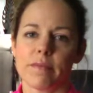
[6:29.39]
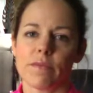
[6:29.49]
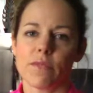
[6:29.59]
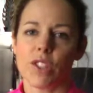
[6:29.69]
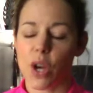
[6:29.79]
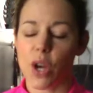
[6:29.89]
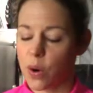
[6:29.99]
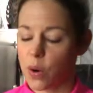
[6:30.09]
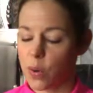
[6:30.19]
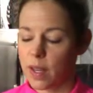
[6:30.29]

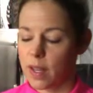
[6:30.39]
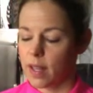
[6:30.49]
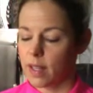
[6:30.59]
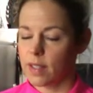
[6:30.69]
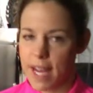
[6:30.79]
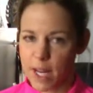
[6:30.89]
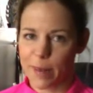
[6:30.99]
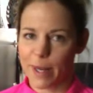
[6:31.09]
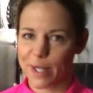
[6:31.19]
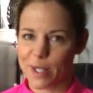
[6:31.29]
So take your
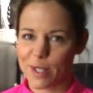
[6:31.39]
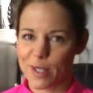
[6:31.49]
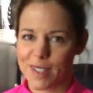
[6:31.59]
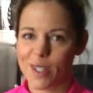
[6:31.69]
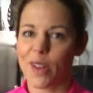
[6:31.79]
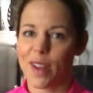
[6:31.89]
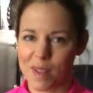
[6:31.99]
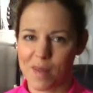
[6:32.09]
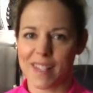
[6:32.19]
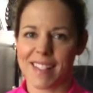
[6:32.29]
pictures so that you have
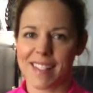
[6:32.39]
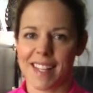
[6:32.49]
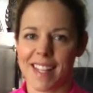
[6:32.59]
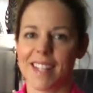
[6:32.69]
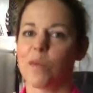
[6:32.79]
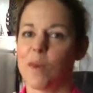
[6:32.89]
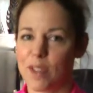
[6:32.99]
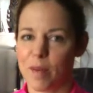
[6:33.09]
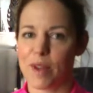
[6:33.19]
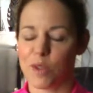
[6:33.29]
something to send in with
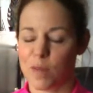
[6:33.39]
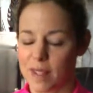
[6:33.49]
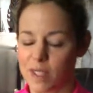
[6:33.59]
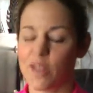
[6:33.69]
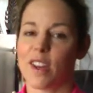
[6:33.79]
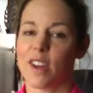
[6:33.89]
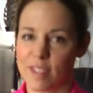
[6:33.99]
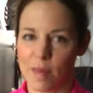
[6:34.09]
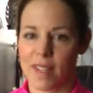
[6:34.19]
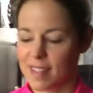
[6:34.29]
your measurements, so that you have
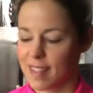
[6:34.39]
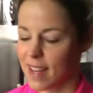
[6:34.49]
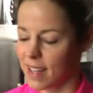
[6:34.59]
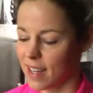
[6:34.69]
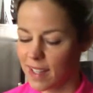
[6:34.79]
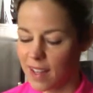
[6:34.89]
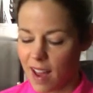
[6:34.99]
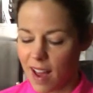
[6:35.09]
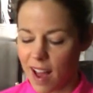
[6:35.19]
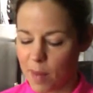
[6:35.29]
something to send in,
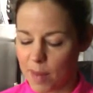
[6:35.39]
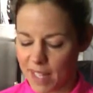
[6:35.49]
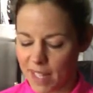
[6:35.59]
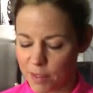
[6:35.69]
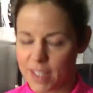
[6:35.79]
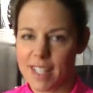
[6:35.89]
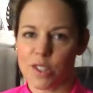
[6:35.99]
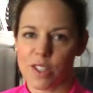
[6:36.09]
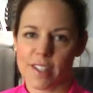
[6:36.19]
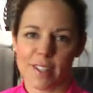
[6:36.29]
and get a free
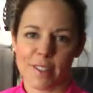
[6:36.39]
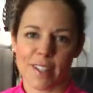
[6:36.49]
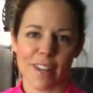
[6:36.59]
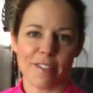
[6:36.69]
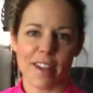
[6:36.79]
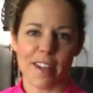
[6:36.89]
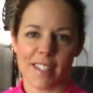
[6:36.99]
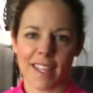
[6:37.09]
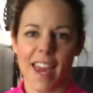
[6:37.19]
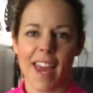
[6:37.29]
T-shirt. So it's kind of fun. It's
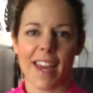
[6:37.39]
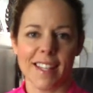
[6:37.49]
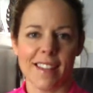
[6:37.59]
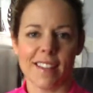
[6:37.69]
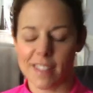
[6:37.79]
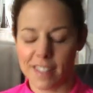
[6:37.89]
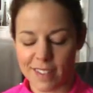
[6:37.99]
like, hey, I did this.